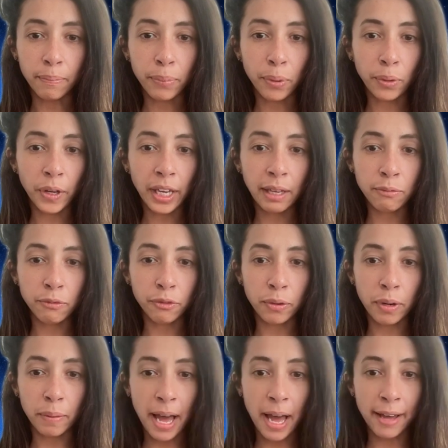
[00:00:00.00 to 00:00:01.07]
put him
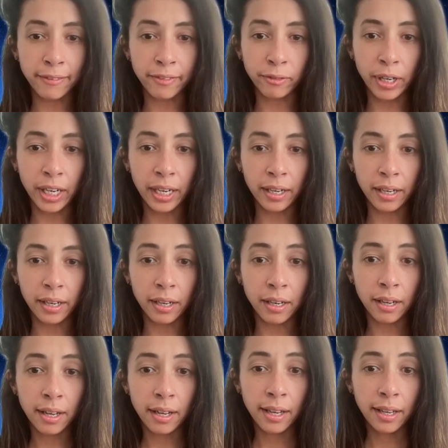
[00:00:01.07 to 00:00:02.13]
through a path where
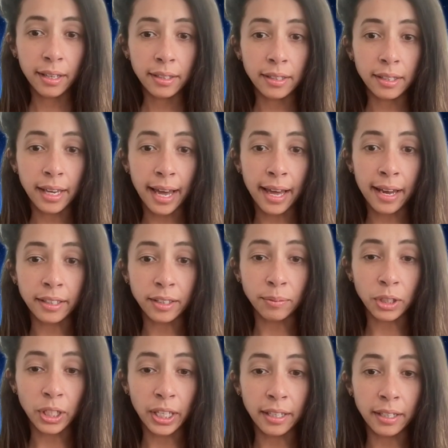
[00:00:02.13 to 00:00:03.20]
he had
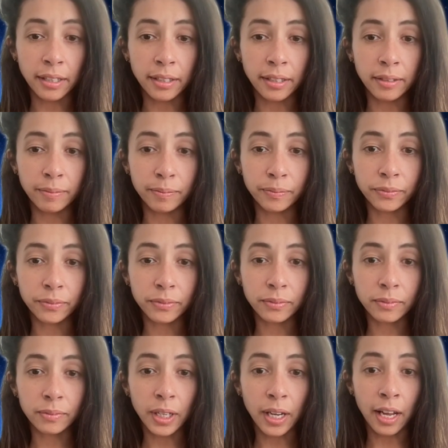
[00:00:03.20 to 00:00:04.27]
accumulated
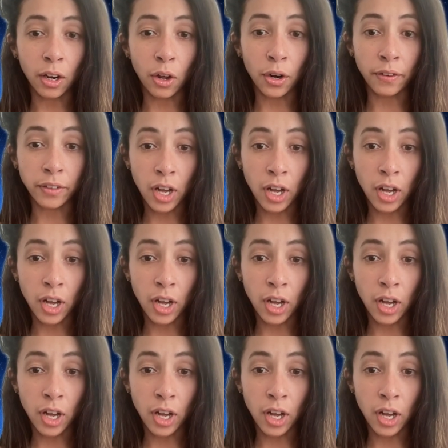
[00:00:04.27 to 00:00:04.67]
a lot of